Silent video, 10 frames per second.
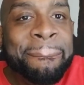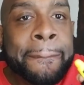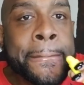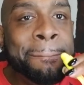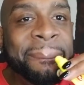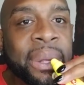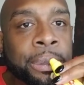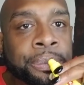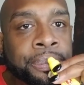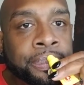Mm
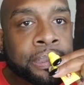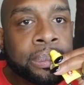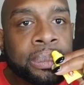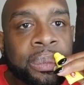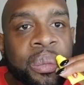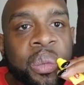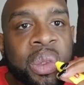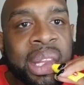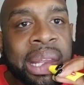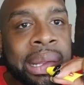hmm.
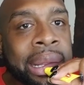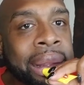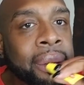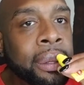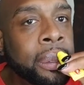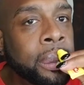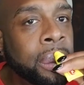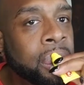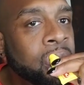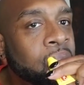Mm hmm.
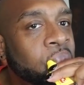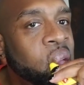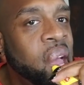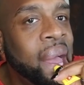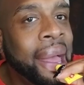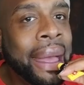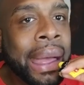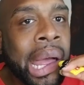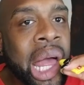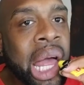
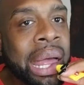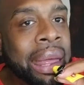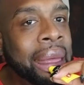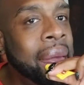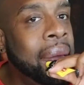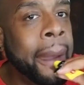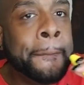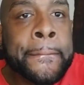Uh huh.